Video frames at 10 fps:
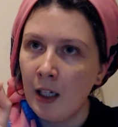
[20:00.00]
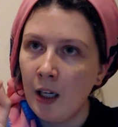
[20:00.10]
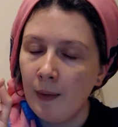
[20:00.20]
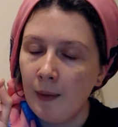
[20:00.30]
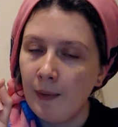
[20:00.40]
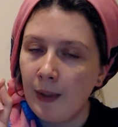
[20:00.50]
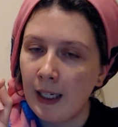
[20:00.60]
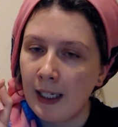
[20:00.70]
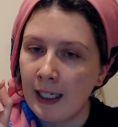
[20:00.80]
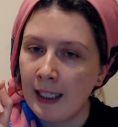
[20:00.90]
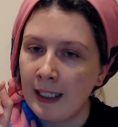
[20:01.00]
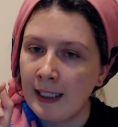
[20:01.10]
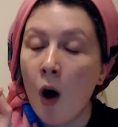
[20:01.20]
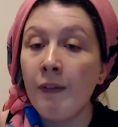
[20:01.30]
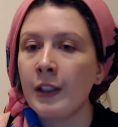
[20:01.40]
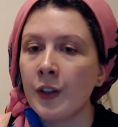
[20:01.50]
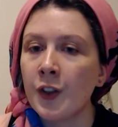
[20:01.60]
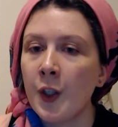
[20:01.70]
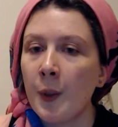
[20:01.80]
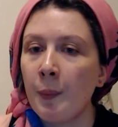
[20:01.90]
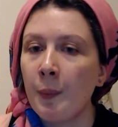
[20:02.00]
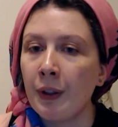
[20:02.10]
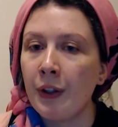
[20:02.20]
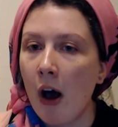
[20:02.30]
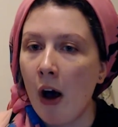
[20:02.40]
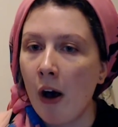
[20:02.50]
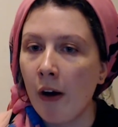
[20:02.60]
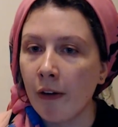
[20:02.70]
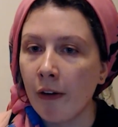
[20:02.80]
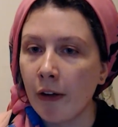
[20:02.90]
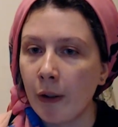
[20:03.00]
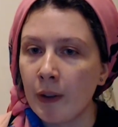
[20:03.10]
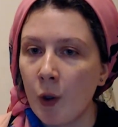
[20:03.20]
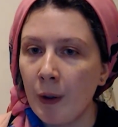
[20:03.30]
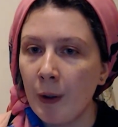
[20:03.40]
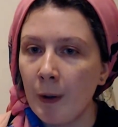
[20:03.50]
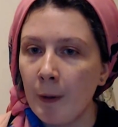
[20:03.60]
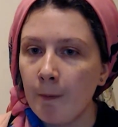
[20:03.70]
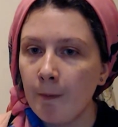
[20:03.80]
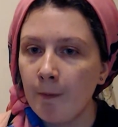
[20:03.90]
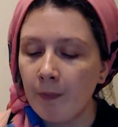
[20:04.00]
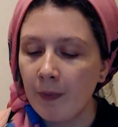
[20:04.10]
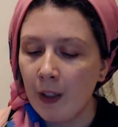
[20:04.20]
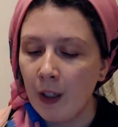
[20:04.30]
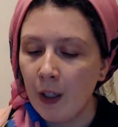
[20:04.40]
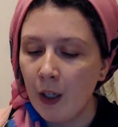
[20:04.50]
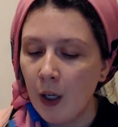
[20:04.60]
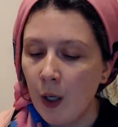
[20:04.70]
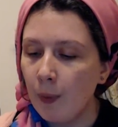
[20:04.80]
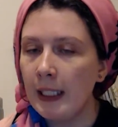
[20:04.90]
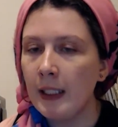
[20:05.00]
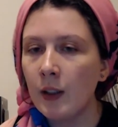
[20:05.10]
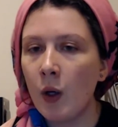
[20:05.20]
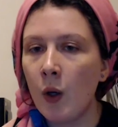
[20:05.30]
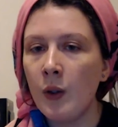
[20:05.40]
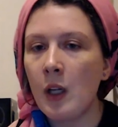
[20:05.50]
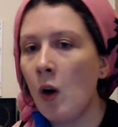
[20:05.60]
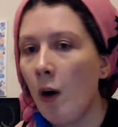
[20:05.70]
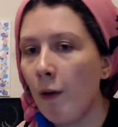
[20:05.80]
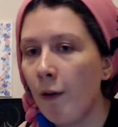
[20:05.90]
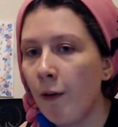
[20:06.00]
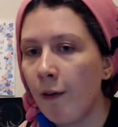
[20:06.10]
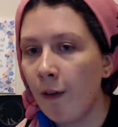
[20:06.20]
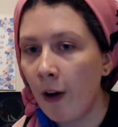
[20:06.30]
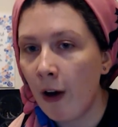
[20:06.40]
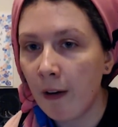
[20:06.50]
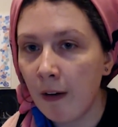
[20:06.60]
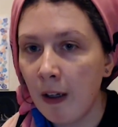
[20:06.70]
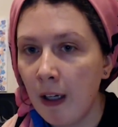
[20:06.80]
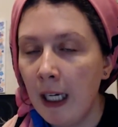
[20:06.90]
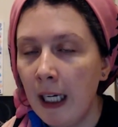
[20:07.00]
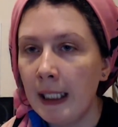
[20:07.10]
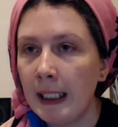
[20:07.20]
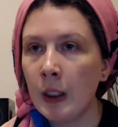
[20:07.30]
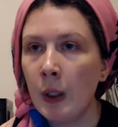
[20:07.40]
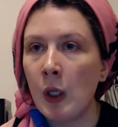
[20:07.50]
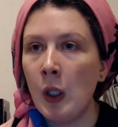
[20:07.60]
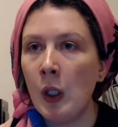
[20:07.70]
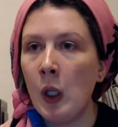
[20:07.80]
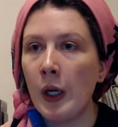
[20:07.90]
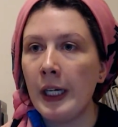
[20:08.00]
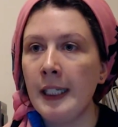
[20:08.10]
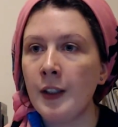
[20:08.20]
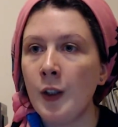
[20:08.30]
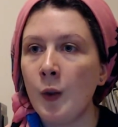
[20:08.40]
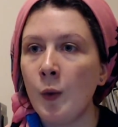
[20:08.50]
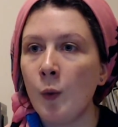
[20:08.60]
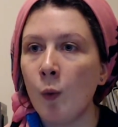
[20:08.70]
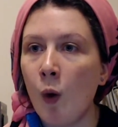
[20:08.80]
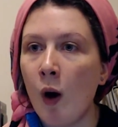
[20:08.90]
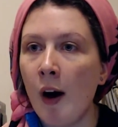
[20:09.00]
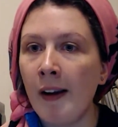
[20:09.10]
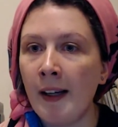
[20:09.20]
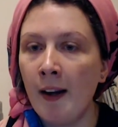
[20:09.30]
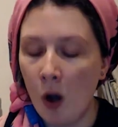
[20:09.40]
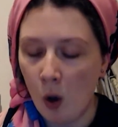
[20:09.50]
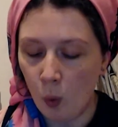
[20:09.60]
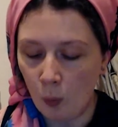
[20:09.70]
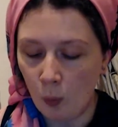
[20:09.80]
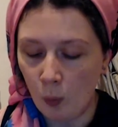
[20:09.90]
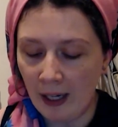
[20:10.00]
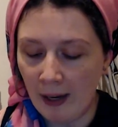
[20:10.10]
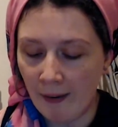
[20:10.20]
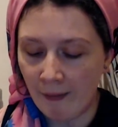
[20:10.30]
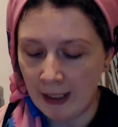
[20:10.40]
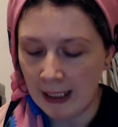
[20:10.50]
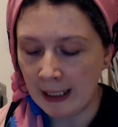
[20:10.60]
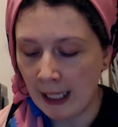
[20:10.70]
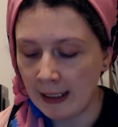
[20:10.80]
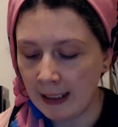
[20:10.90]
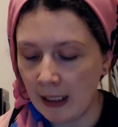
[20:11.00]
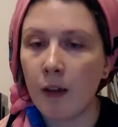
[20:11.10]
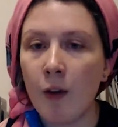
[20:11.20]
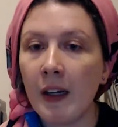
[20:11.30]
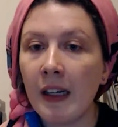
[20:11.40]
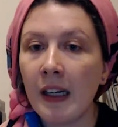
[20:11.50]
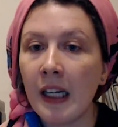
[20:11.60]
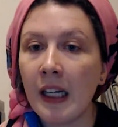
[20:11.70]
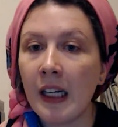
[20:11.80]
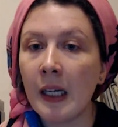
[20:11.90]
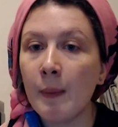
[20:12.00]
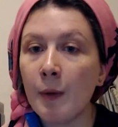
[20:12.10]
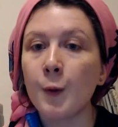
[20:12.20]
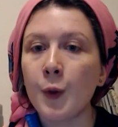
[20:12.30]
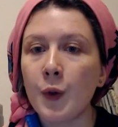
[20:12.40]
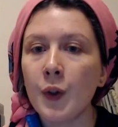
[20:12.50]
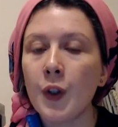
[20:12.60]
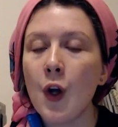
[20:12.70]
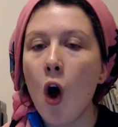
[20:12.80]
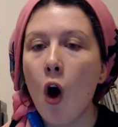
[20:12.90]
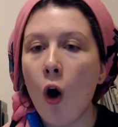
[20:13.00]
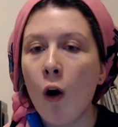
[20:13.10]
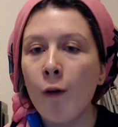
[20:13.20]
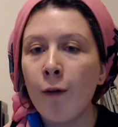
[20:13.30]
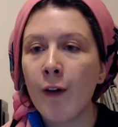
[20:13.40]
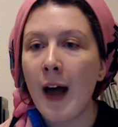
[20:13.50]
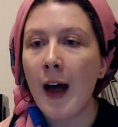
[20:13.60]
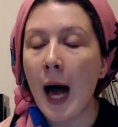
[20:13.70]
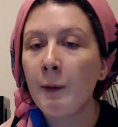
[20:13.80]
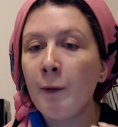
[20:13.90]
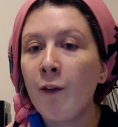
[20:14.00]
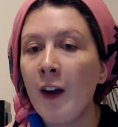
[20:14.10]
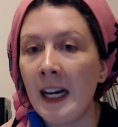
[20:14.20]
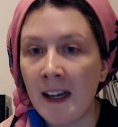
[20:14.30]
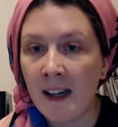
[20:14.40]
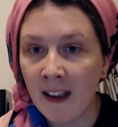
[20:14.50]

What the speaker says: like I said, the conversation stopper, the arguer stopper. But this goes a lot further. This goes a lot into why we have disconnected from the Hebrew roots of our faith.